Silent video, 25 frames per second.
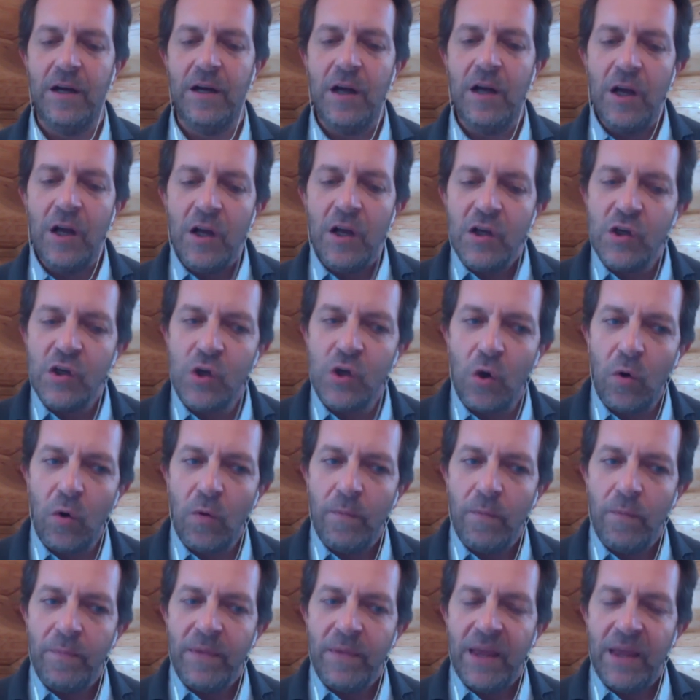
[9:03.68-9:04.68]
So
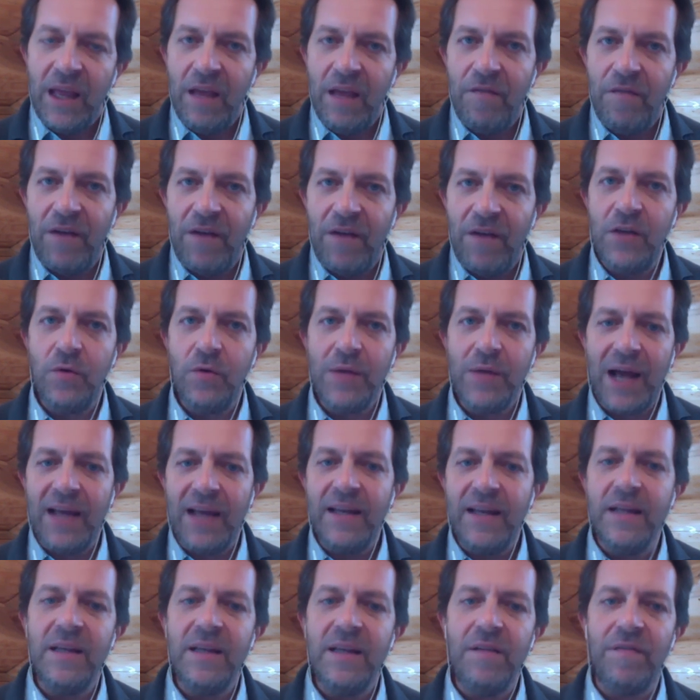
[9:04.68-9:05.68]
if I don't
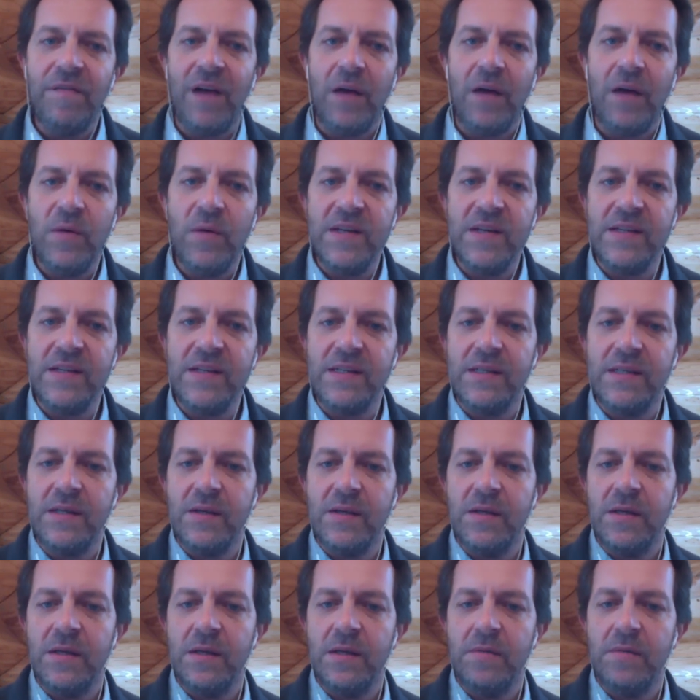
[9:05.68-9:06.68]
identify with
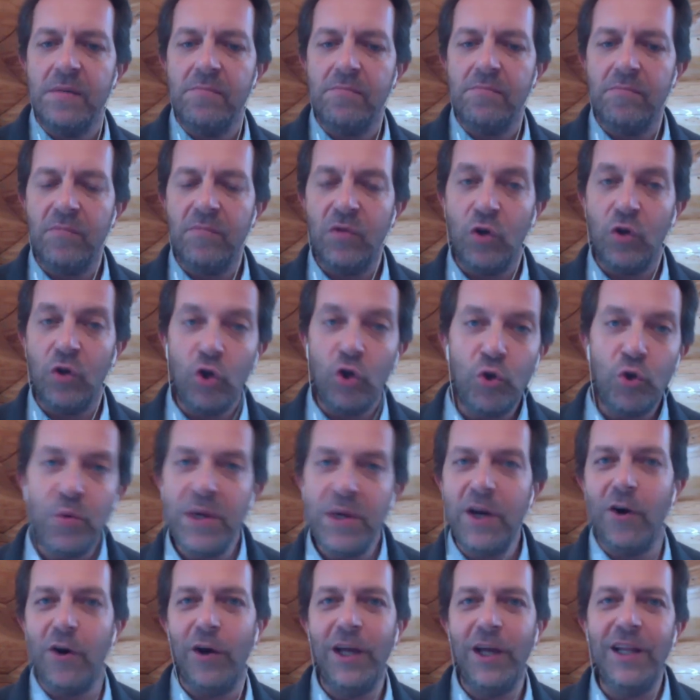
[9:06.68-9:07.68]
the
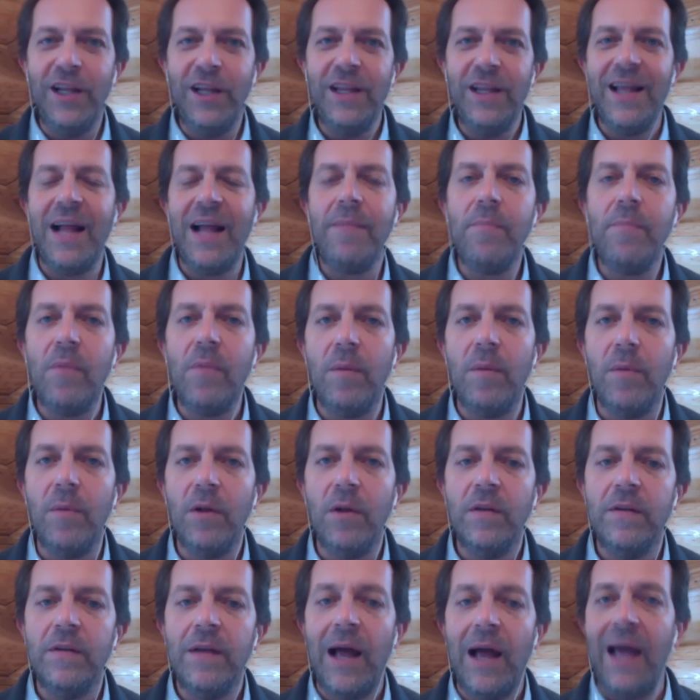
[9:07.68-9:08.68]
trigger in that moment,
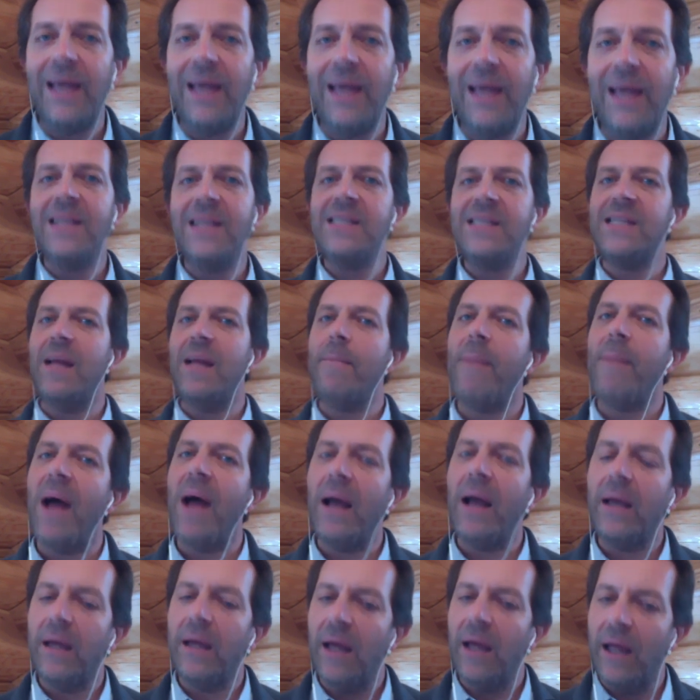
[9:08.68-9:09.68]
I can step back
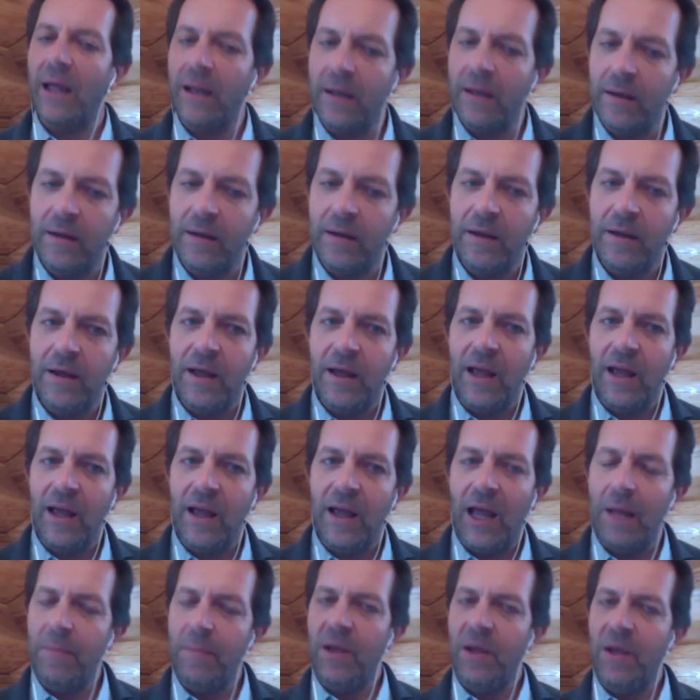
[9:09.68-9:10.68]
and
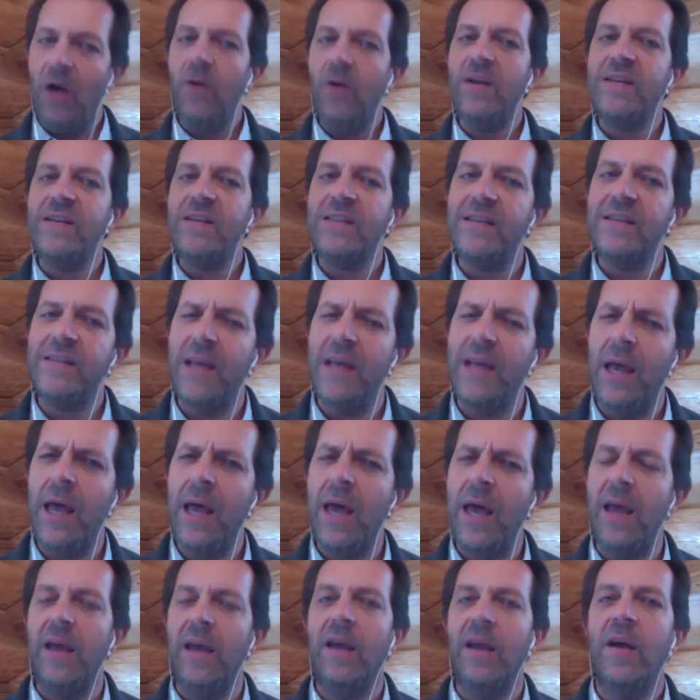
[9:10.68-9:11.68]
and be honest and say, hey,
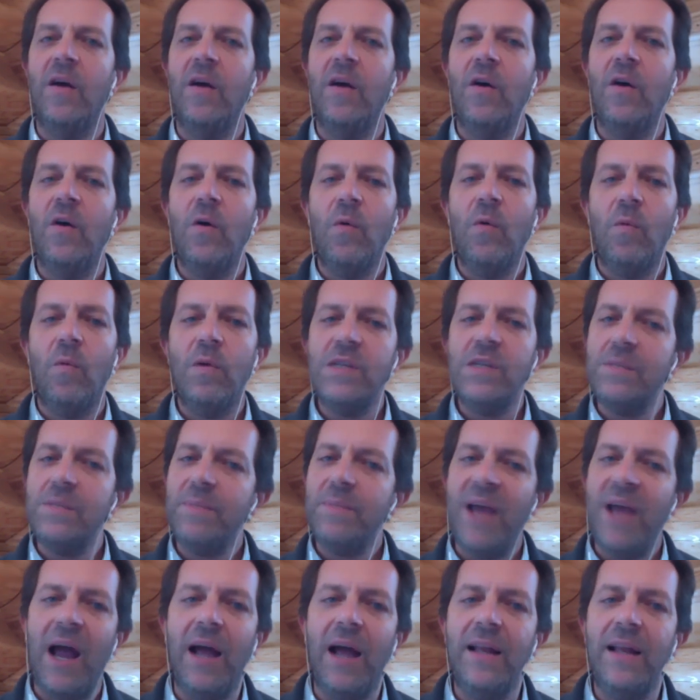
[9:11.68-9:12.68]
what's
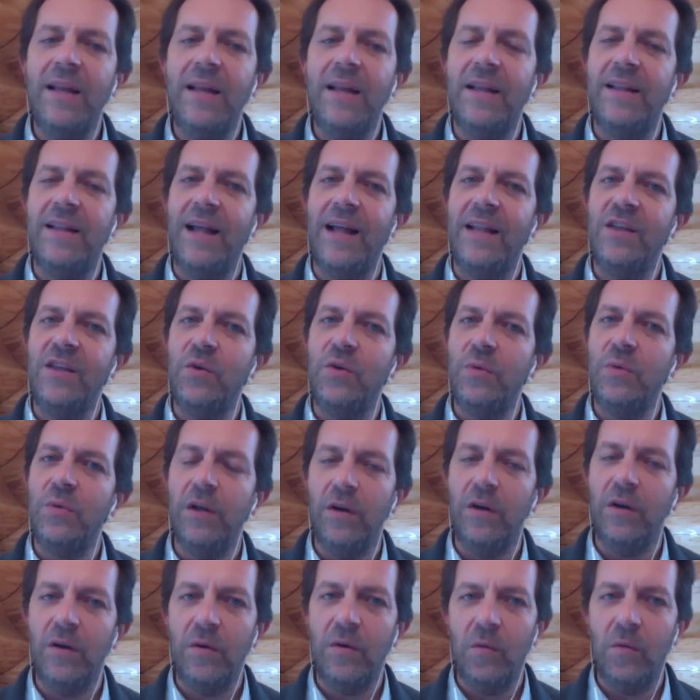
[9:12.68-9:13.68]
behind that trigger?
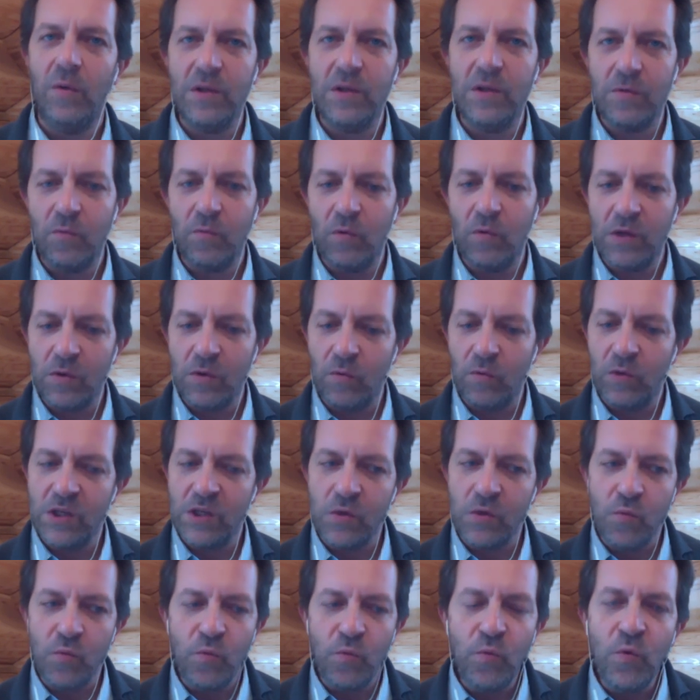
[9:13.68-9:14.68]
What's what what's
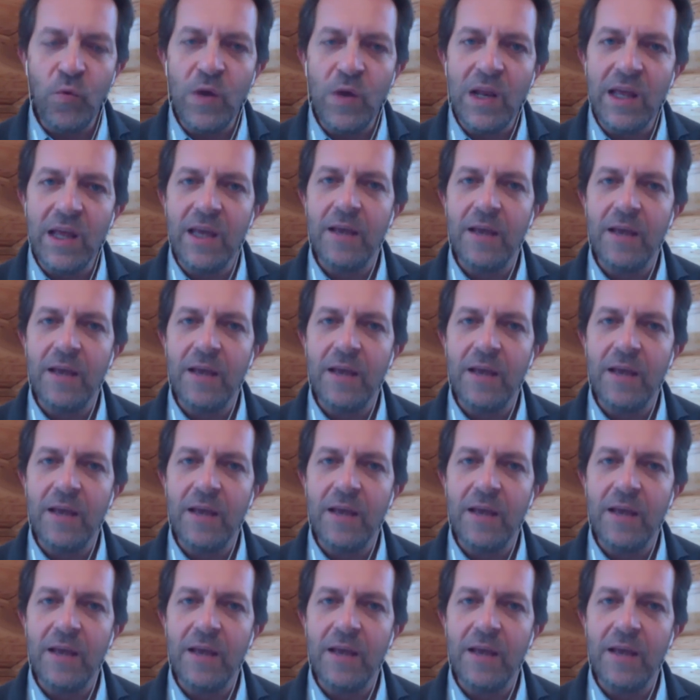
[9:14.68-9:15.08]
really